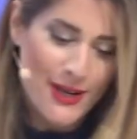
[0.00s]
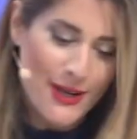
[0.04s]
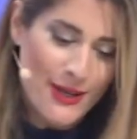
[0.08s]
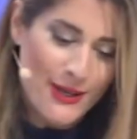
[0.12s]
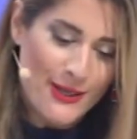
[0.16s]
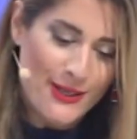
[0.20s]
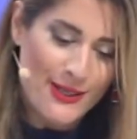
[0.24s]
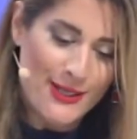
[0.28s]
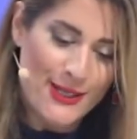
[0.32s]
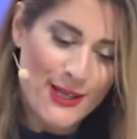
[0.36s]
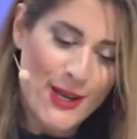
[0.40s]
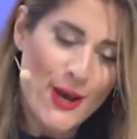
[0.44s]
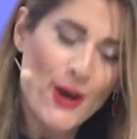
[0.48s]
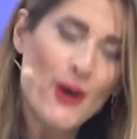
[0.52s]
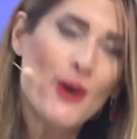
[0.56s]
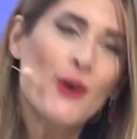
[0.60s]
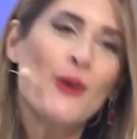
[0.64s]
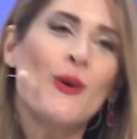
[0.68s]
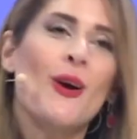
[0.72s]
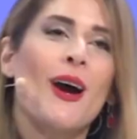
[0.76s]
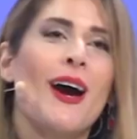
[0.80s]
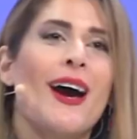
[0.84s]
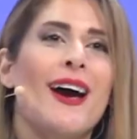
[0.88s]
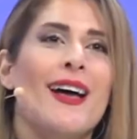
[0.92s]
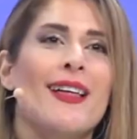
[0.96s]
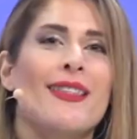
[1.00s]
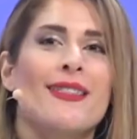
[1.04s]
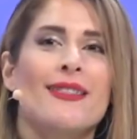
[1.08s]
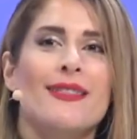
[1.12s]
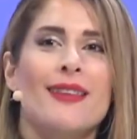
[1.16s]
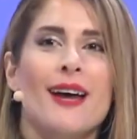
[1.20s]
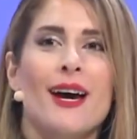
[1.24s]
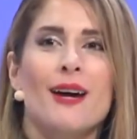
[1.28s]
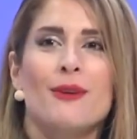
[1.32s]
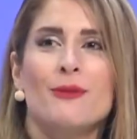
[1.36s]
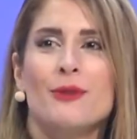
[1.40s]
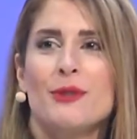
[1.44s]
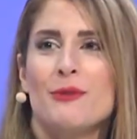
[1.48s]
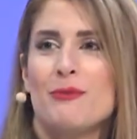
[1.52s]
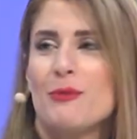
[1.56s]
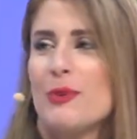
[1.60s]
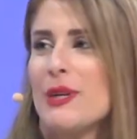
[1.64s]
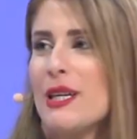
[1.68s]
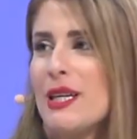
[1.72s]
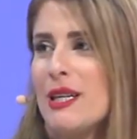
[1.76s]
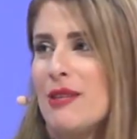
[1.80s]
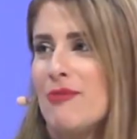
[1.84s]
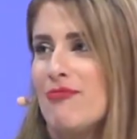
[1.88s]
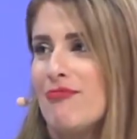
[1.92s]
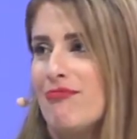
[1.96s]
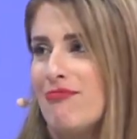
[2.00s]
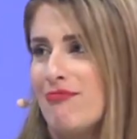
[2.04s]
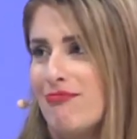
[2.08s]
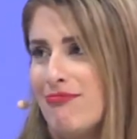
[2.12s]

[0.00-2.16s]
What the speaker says: So, and that would be